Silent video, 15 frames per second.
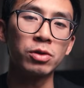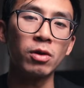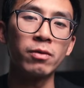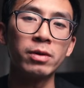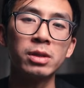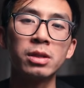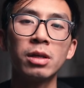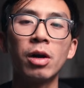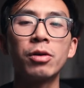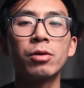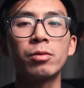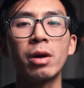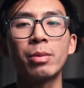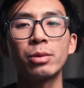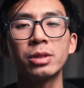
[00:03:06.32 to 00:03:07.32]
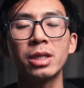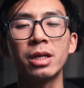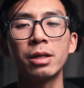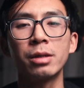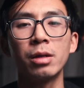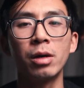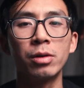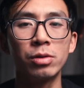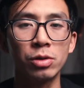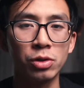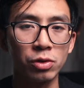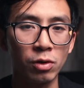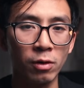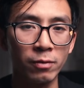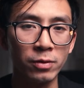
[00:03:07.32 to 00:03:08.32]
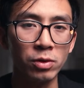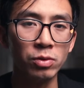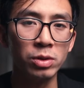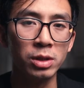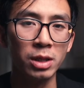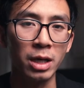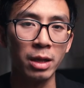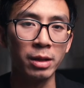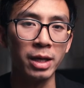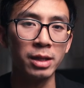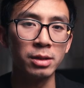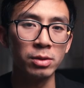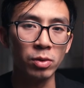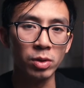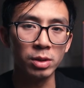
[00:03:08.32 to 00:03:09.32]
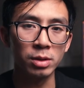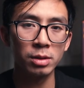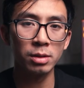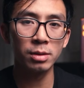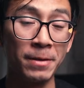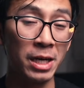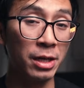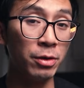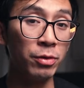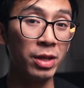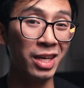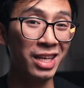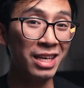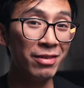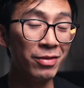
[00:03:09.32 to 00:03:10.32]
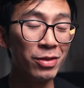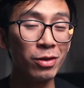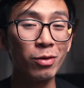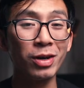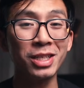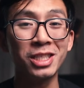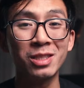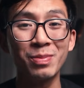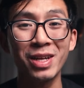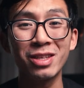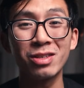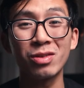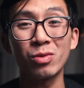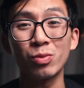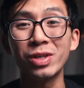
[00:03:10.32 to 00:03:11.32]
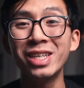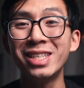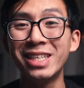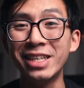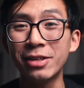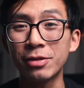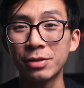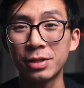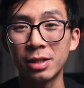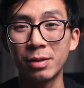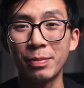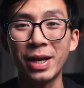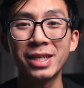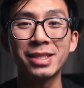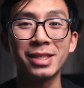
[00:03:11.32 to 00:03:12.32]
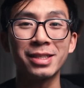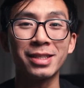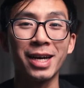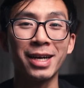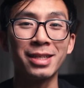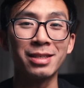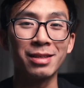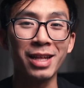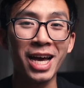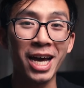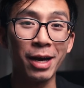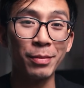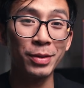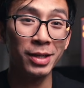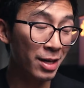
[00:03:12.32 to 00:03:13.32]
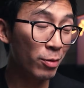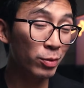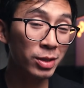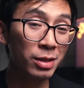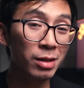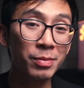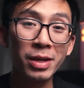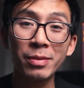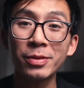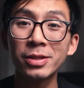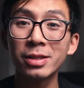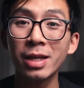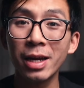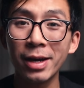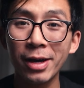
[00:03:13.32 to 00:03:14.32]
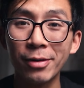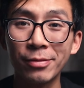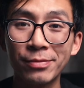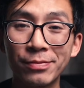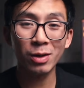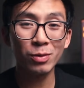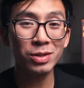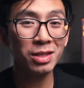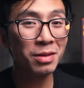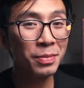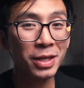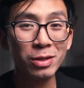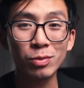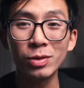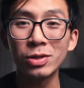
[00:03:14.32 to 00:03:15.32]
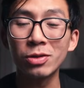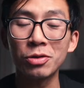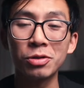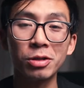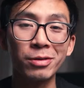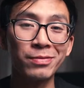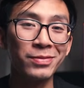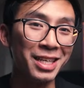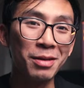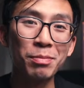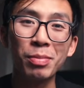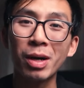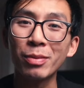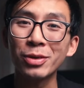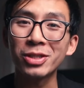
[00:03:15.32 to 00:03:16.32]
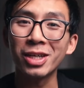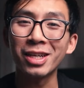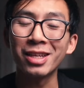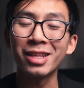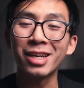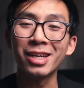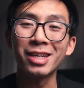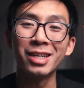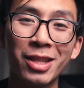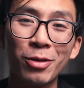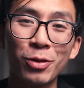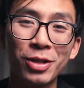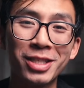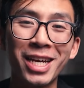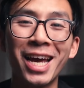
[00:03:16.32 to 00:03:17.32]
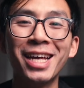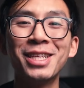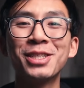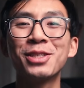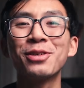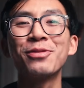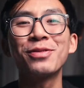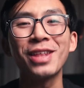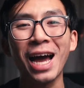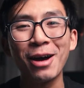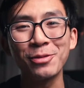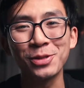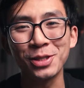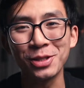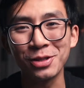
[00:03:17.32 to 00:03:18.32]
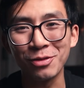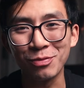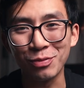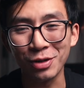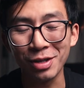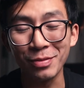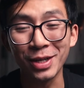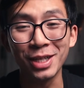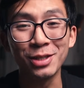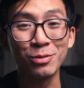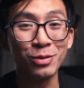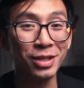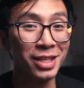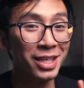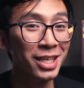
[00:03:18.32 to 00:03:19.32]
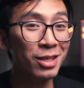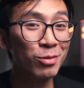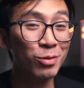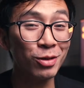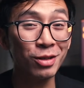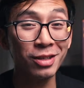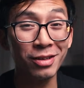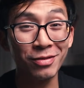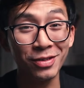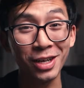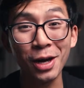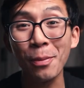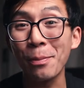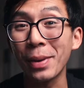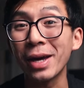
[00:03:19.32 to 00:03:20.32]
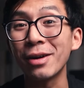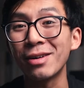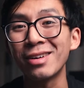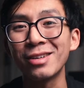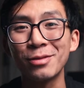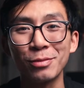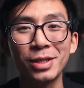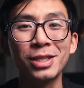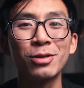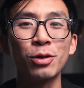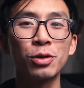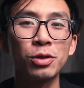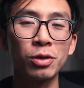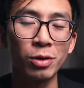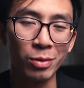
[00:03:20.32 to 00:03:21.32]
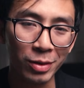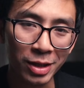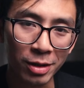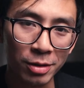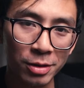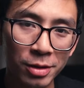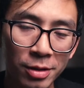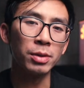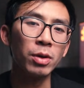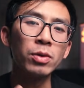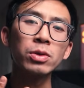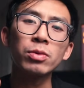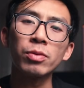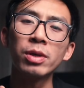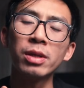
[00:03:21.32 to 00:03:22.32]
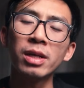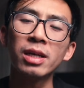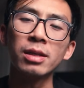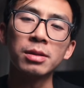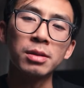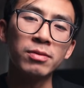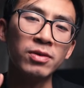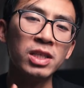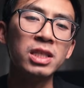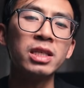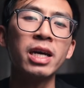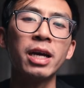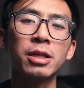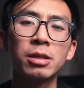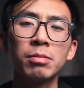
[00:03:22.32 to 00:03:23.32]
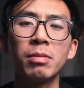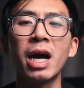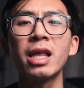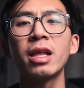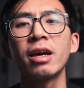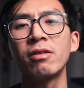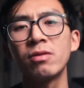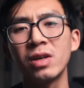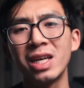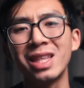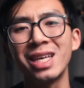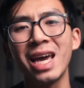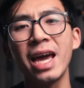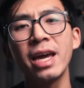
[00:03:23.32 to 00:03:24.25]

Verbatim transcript: I service the underrepresented, underserved UCLA students. And I knew that even though I spent three years in a basic science lab, that wasn't gonna make me stand out. I wasn't the best researcher, I didn't publish anything, and there were tens of thousands of pre-meds with equal, if not better, research careers. Those three things, VCH, My Life, and the